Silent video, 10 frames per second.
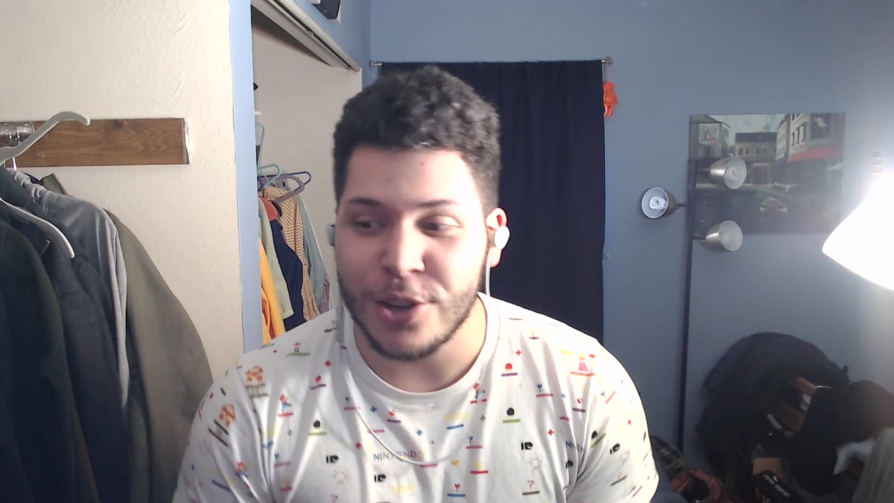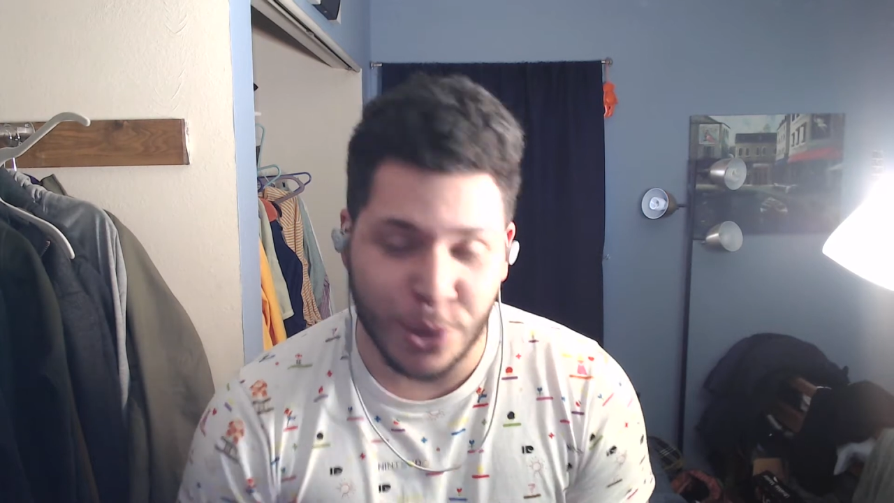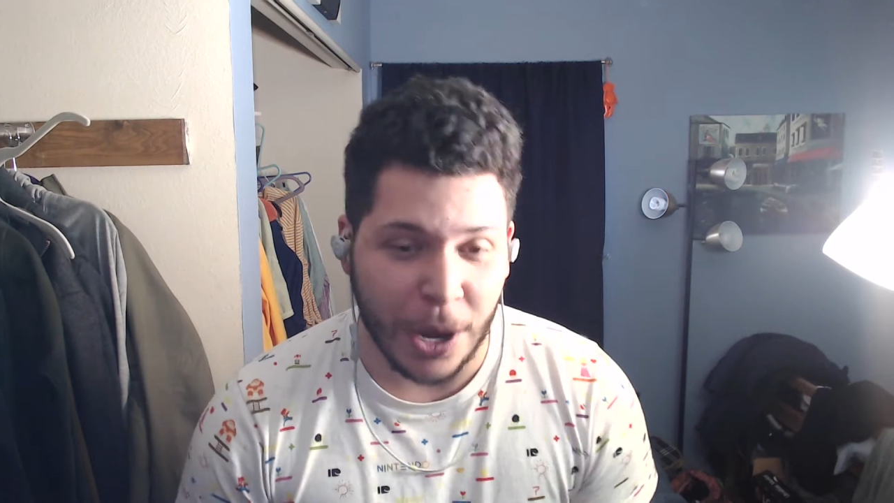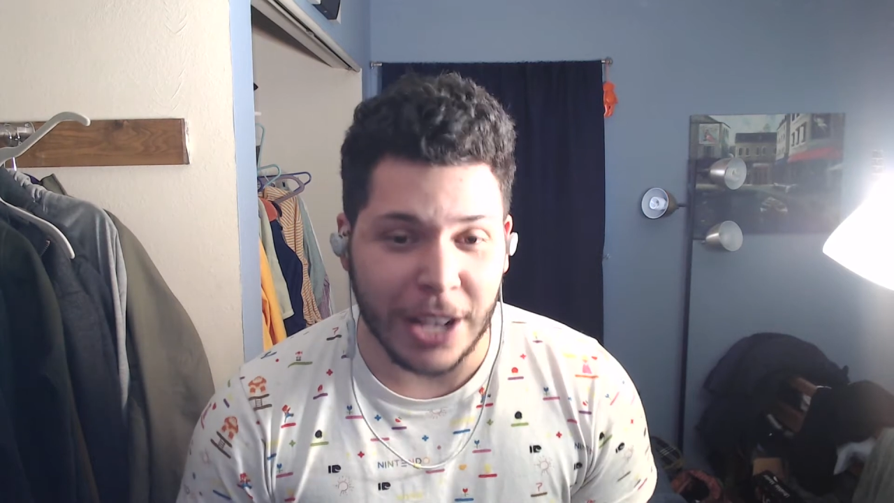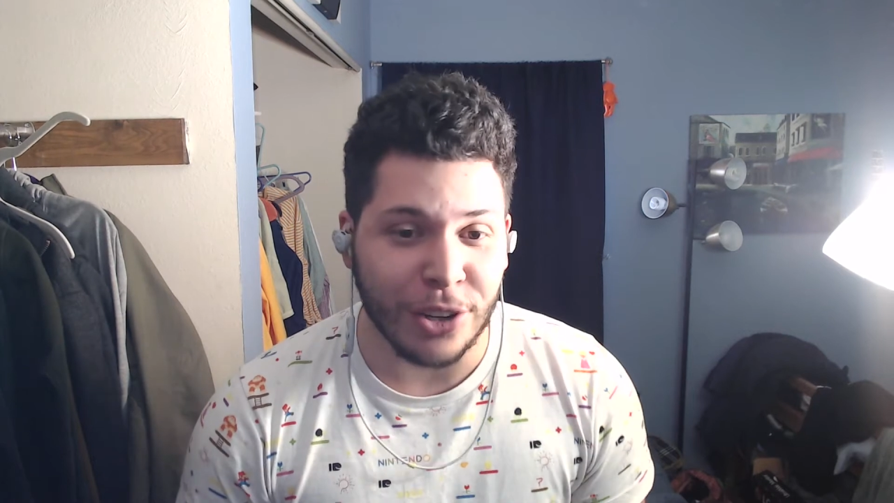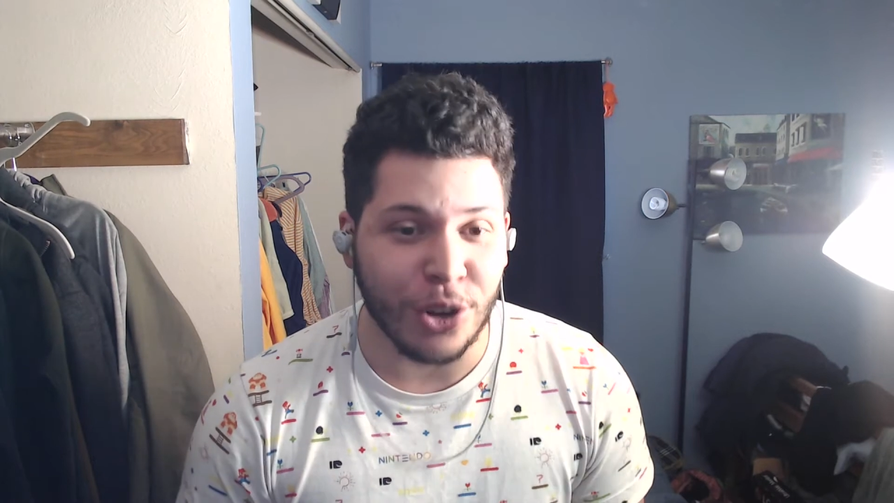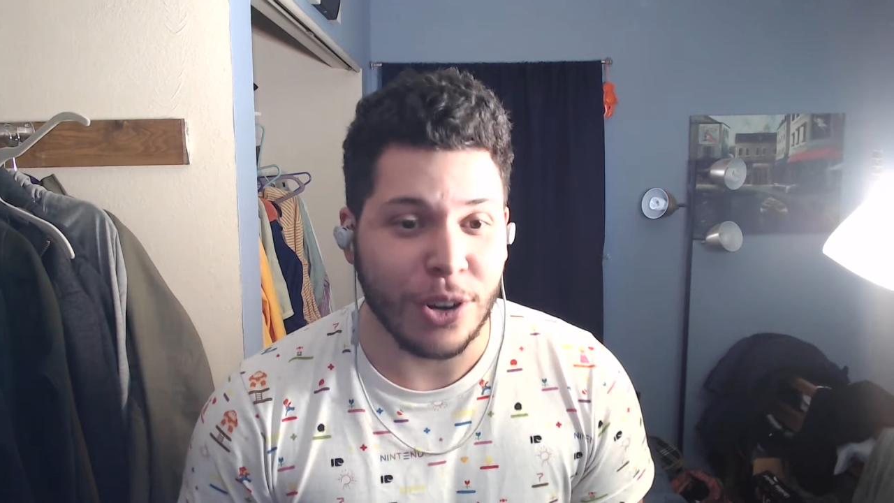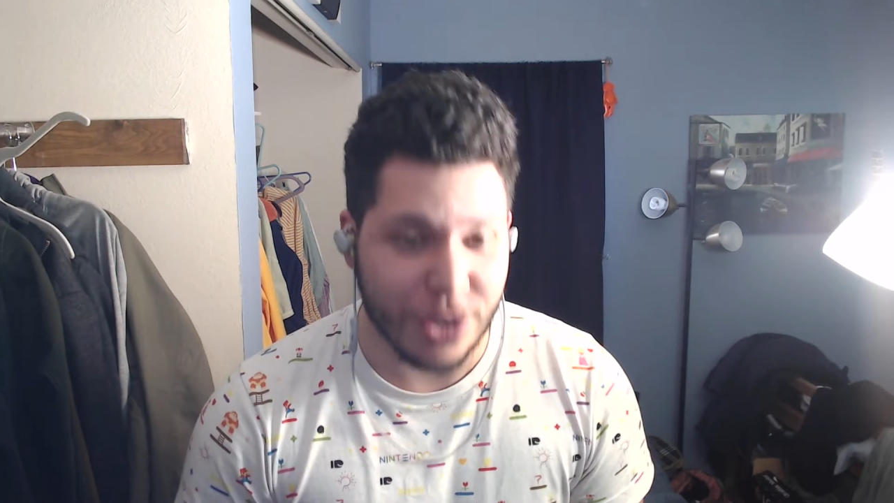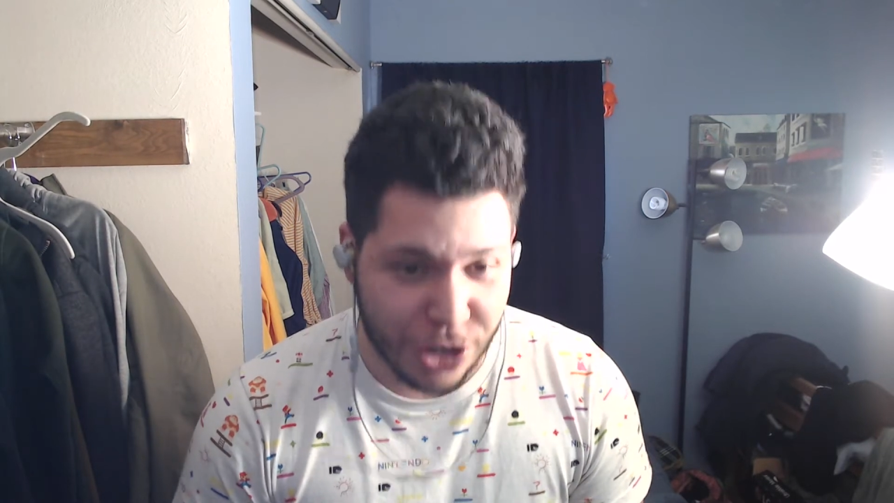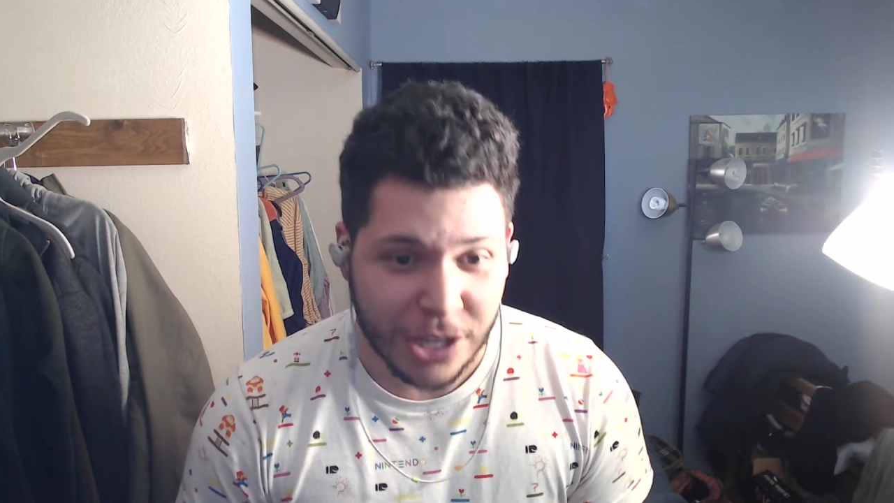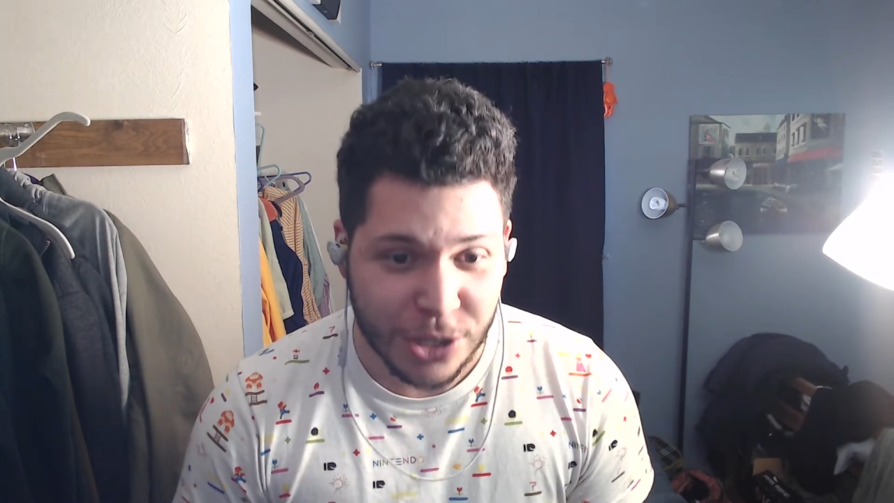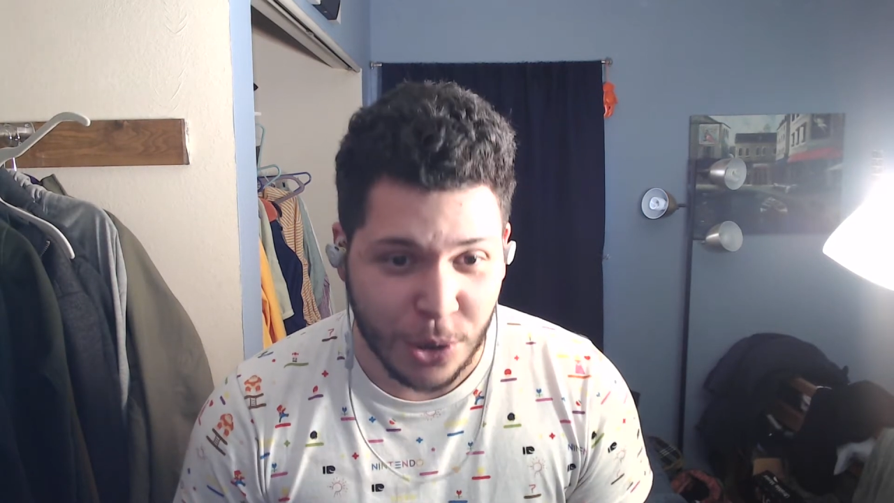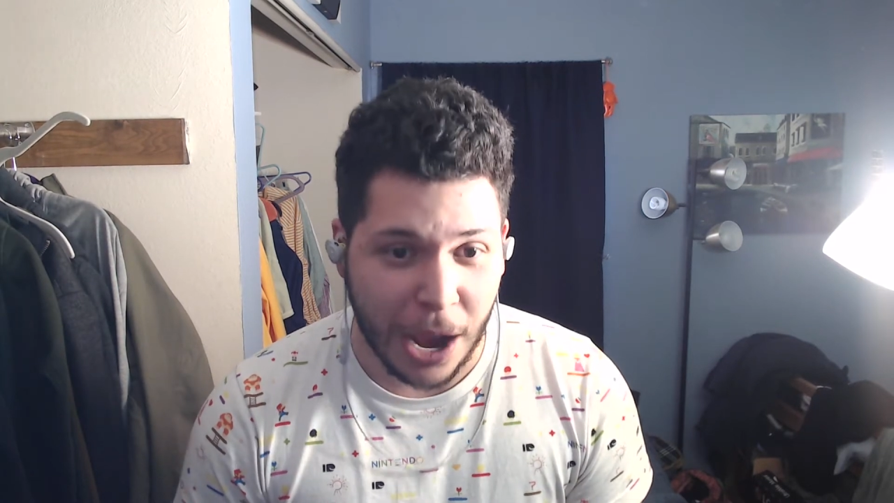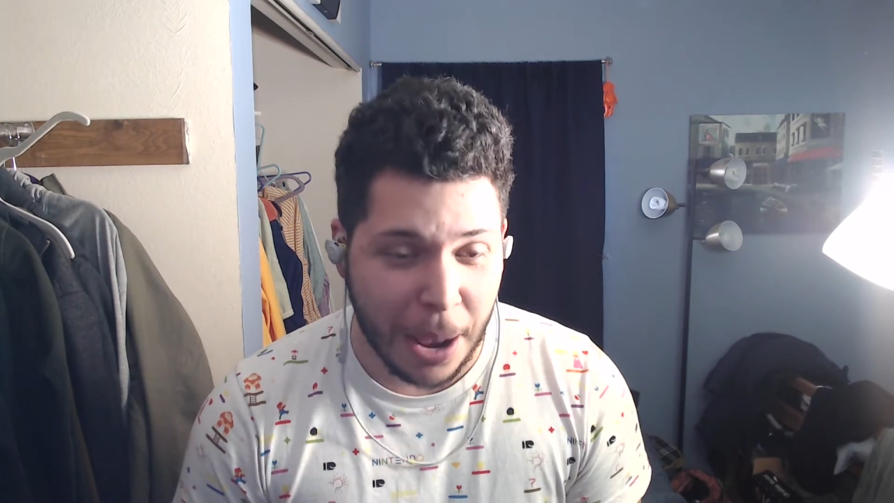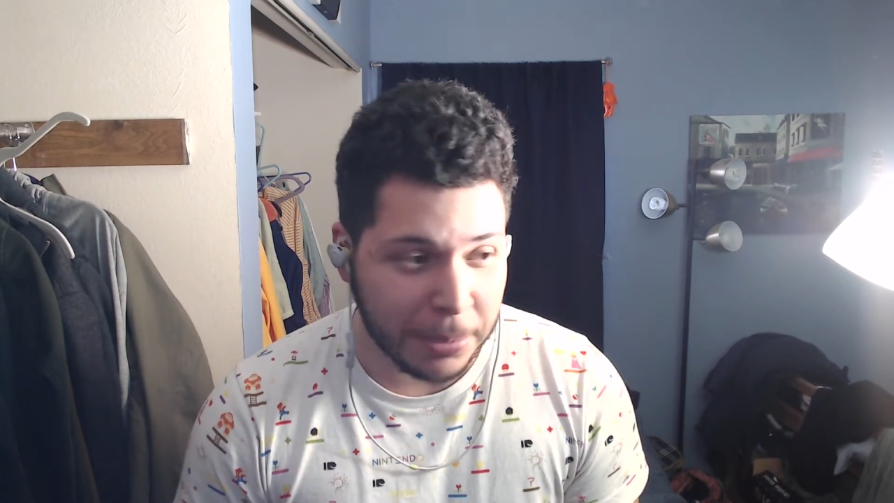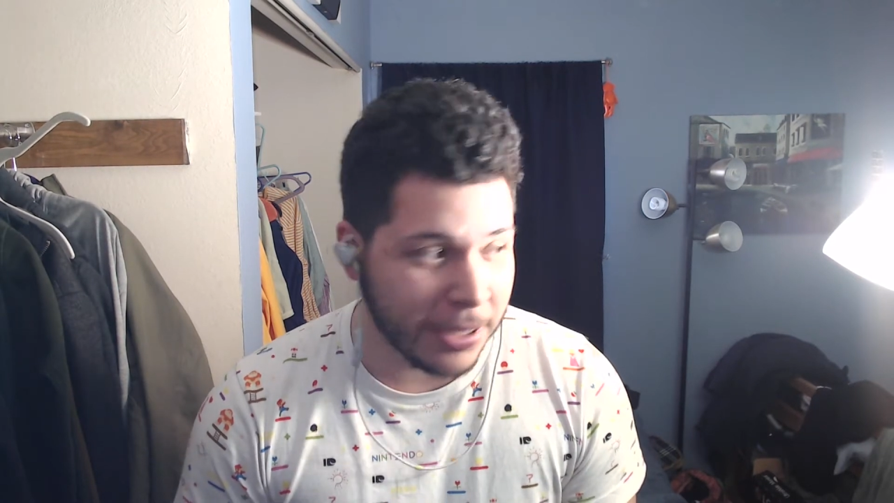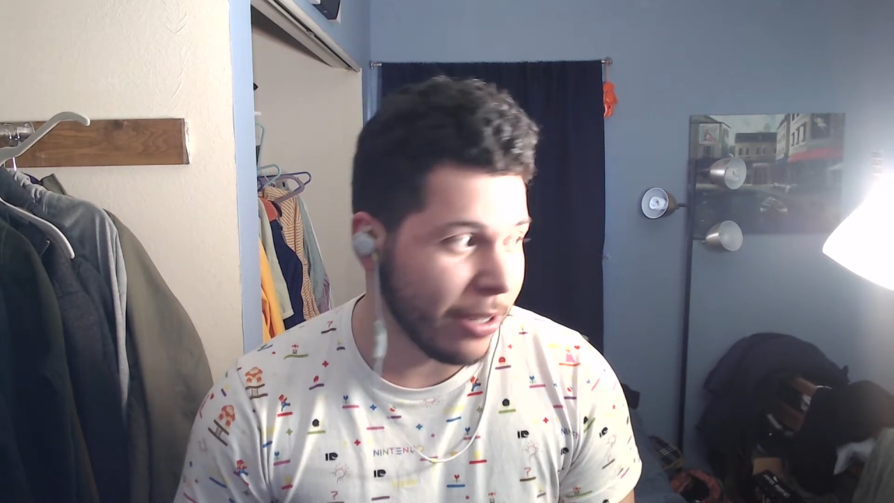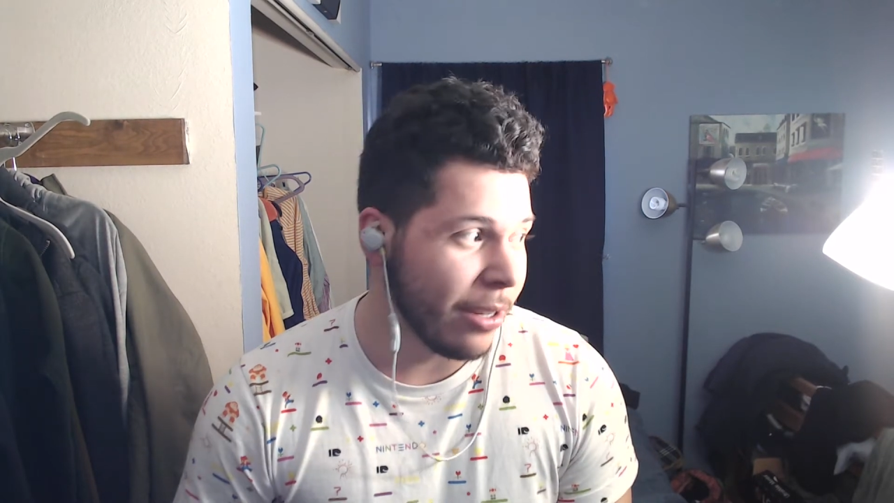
trailer just dropped.